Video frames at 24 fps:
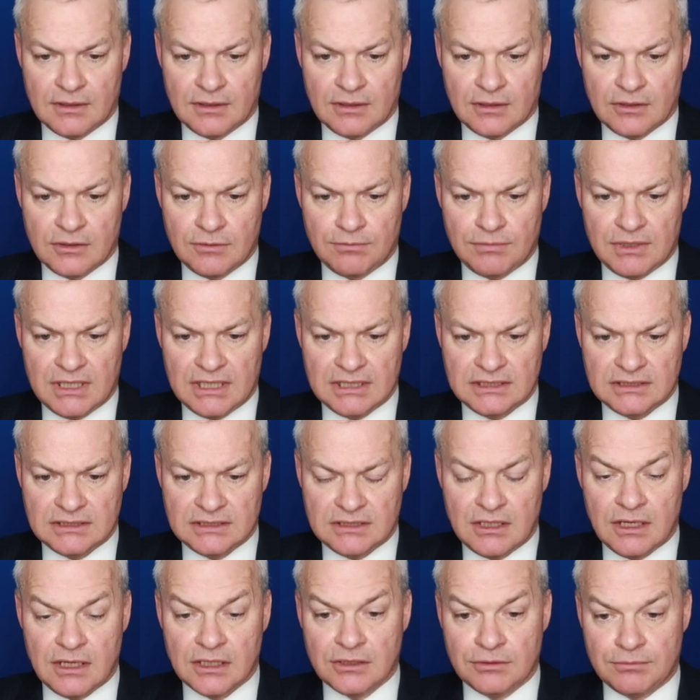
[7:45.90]
I could
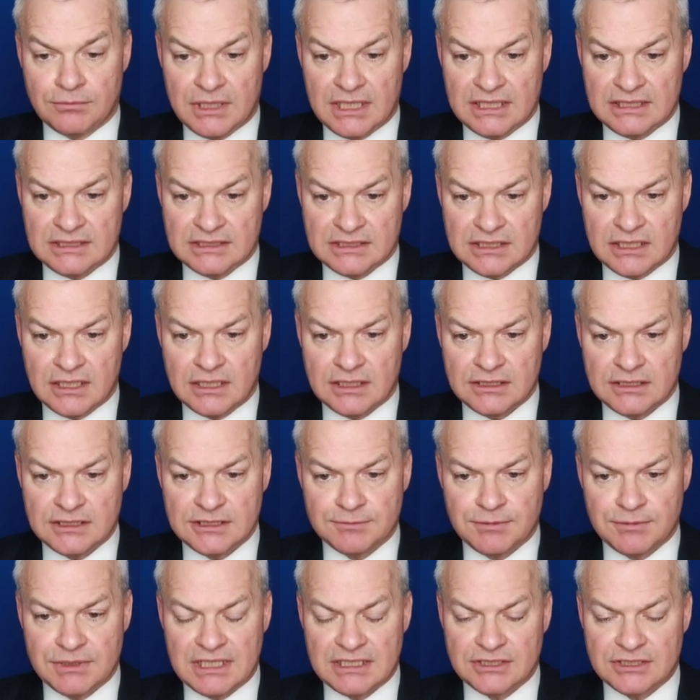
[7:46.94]
play
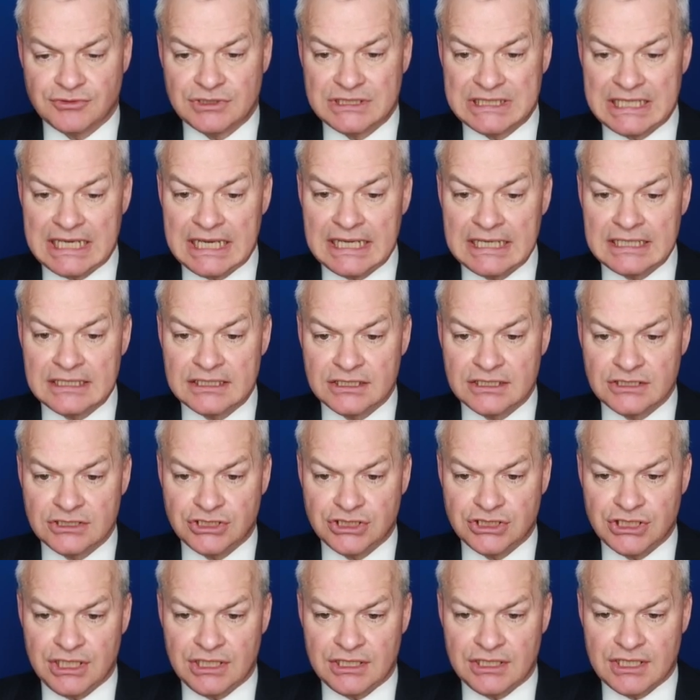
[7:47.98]
TICE, but that's retaining
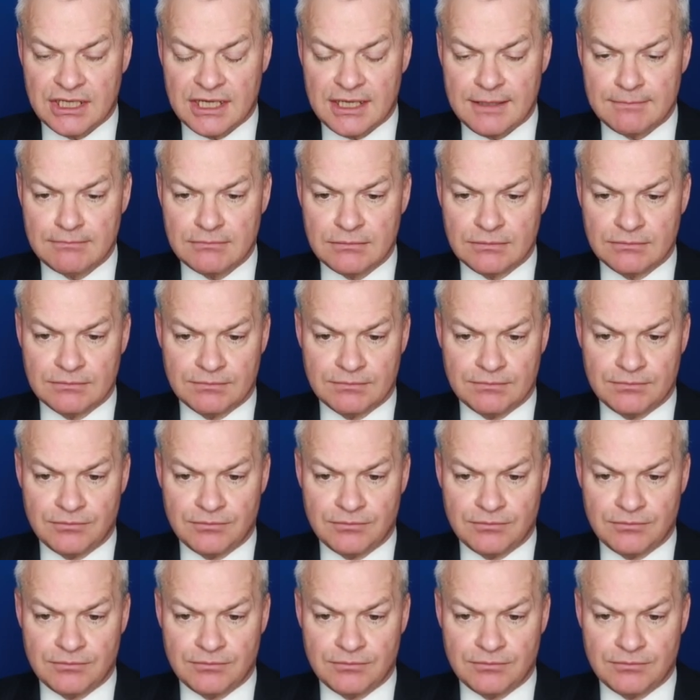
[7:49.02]
G and M.